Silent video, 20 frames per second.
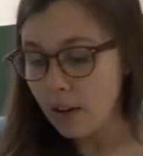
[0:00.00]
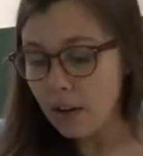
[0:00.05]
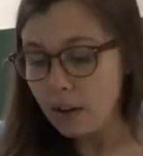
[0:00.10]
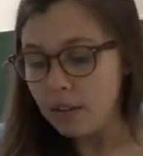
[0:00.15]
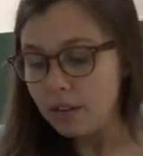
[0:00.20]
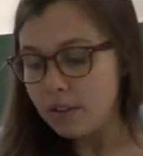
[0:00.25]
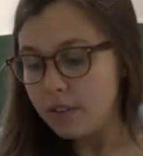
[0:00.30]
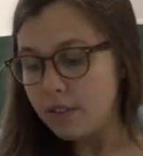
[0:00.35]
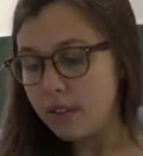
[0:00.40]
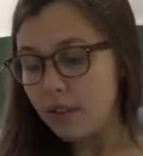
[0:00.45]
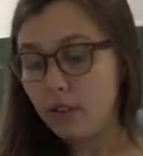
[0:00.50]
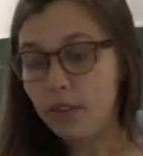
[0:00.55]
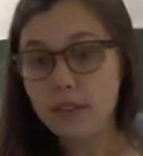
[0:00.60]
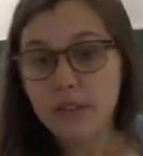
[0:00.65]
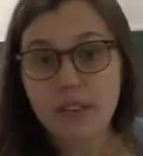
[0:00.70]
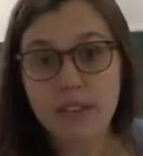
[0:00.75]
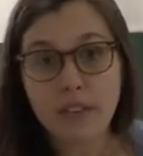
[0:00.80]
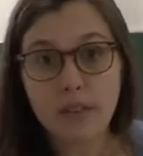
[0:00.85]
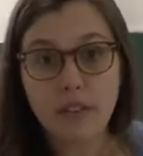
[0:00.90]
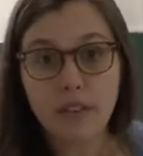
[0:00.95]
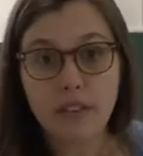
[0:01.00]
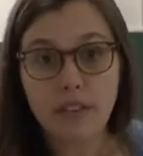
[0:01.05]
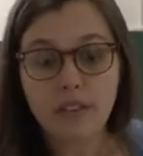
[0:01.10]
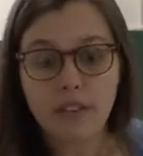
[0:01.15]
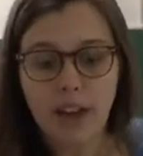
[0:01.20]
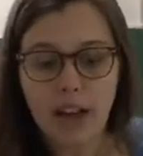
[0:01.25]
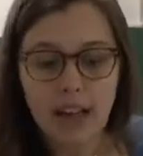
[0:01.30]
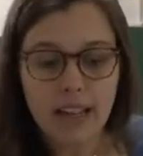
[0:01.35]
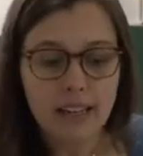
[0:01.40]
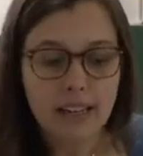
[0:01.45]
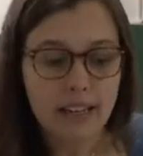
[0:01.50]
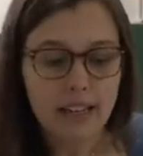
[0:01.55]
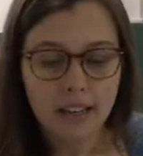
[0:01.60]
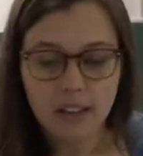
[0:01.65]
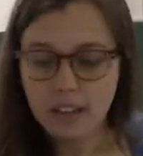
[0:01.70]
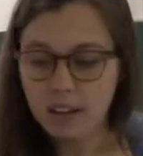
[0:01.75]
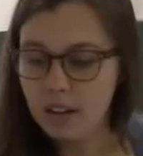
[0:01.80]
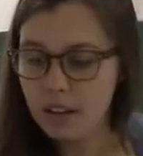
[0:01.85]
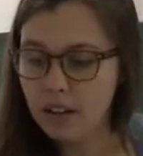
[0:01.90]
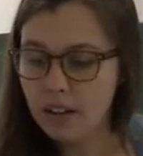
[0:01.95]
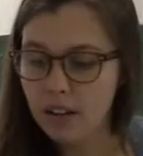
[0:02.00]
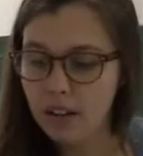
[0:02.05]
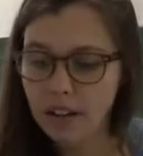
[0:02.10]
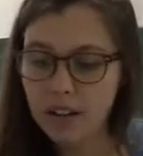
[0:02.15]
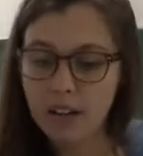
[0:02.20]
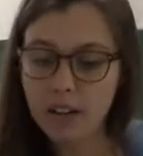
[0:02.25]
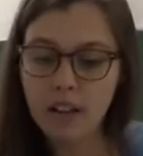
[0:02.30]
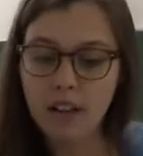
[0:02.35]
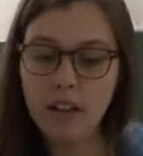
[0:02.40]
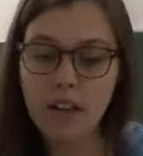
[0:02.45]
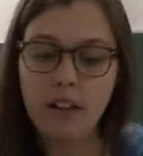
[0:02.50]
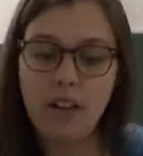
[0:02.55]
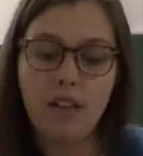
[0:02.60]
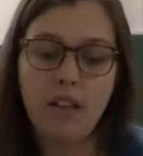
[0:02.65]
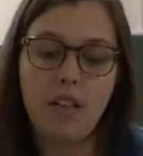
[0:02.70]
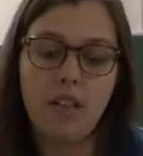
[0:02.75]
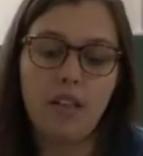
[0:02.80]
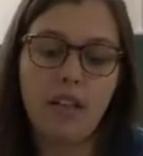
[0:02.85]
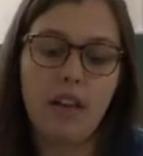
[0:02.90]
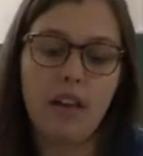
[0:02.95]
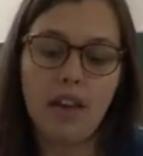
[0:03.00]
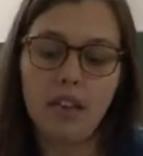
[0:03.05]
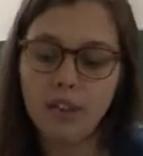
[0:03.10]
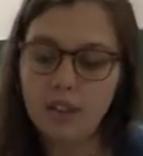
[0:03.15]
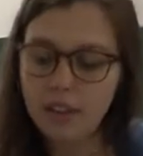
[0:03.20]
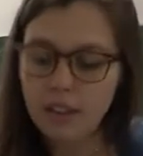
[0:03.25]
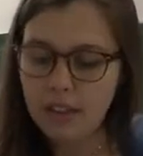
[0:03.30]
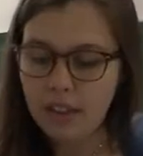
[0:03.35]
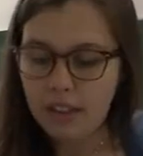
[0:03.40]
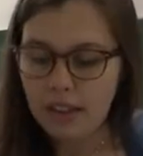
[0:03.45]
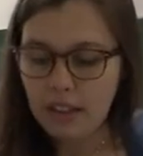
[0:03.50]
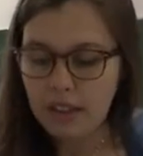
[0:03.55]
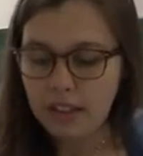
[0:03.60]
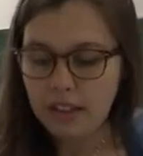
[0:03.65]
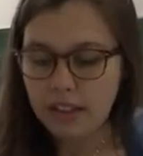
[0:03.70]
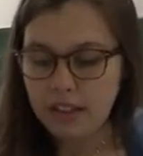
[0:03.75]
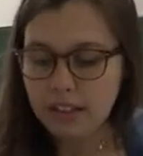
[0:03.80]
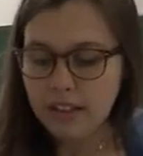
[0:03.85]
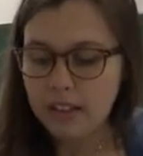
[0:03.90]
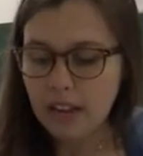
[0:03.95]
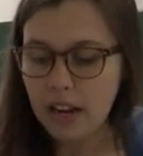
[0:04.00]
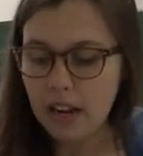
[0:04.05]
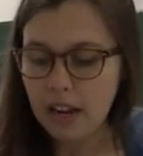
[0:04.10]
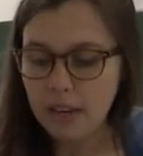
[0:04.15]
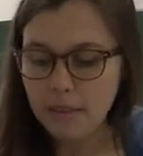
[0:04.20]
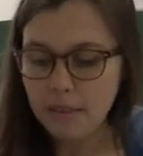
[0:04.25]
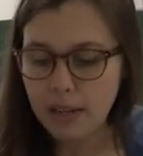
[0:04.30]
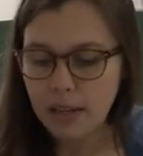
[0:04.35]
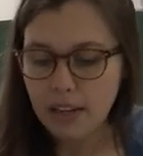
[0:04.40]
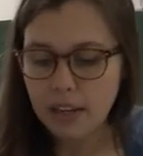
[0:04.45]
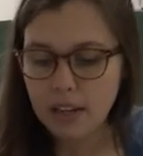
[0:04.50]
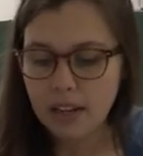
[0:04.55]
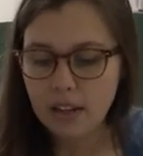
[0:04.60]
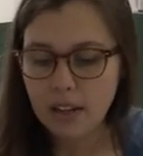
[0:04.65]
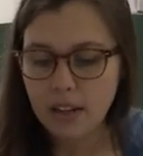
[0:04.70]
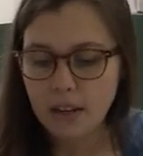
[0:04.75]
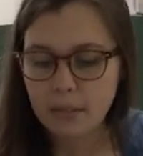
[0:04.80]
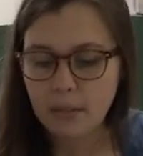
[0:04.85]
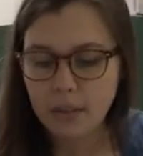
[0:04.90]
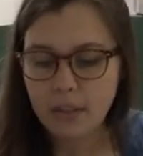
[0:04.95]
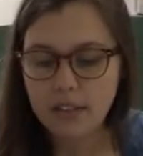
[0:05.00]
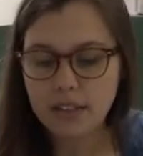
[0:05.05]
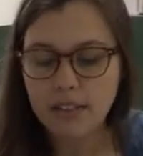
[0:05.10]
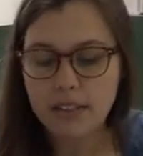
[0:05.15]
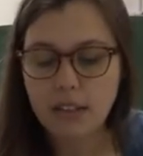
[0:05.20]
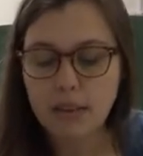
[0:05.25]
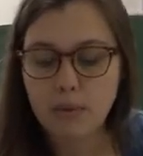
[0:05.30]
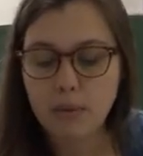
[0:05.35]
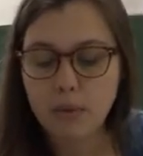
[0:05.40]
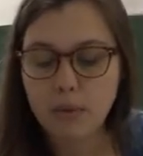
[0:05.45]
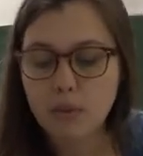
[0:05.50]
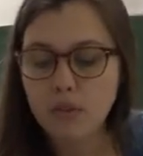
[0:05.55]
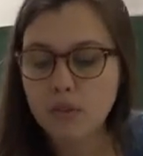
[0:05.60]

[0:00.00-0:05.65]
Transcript: So see what you've got. The other thing is, I made a couple examples.